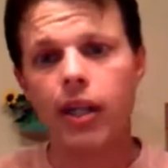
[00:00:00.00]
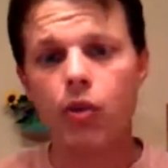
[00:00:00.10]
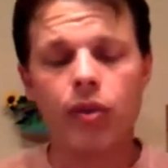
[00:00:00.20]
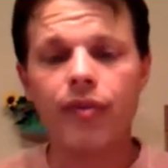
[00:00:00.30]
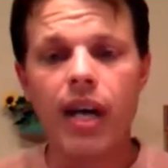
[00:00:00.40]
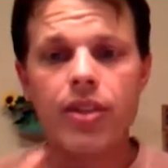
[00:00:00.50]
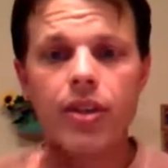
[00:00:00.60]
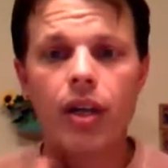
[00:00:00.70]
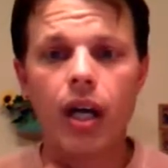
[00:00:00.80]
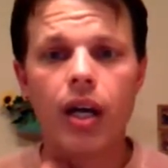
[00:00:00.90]
You can find
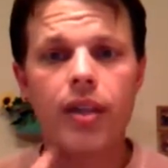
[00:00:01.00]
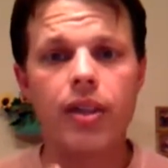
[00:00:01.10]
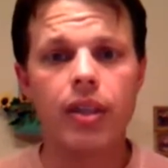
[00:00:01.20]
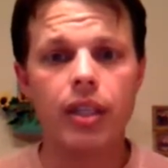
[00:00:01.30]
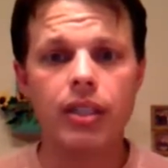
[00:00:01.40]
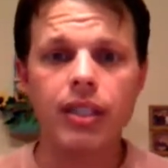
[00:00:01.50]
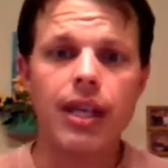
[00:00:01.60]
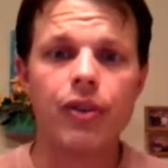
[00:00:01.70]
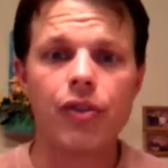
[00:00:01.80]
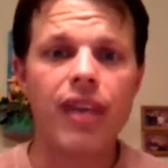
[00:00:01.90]
the
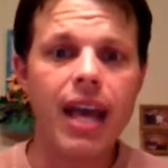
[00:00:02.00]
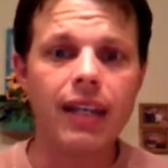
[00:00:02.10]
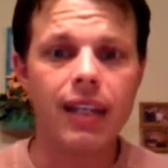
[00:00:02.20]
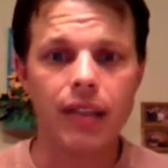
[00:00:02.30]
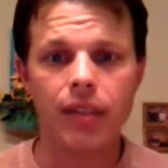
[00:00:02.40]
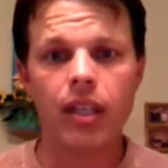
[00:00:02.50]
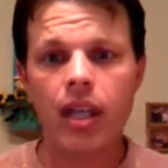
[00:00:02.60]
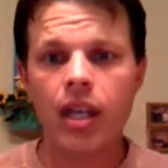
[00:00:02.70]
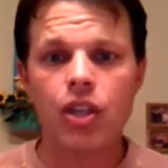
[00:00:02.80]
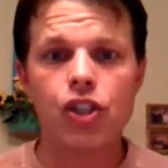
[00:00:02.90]
details of that given
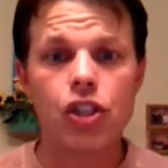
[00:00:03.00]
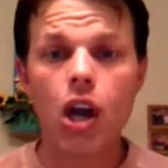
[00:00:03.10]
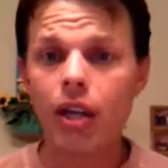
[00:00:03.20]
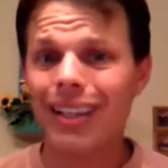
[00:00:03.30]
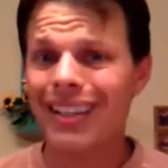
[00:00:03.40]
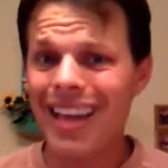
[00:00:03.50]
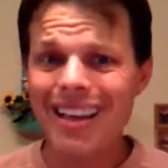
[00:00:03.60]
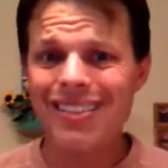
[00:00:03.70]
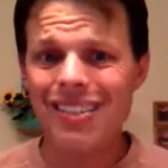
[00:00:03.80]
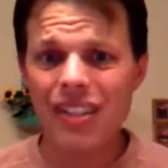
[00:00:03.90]
starting in
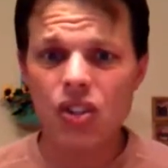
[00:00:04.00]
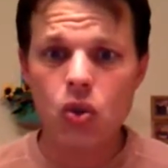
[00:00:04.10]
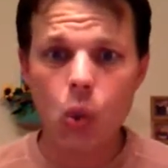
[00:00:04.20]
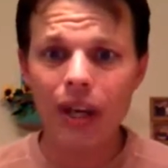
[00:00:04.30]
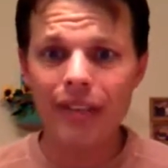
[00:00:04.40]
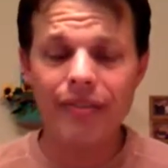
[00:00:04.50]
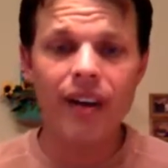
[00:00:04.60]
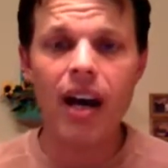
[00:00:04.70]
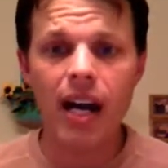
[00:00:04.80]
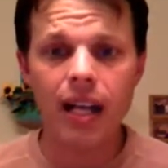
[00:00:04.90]
Exodus
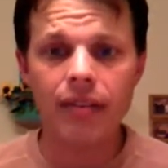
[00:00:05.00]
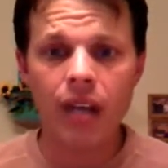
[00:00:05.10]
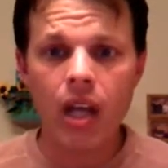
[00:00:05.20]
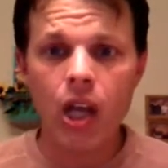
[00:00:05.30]
25,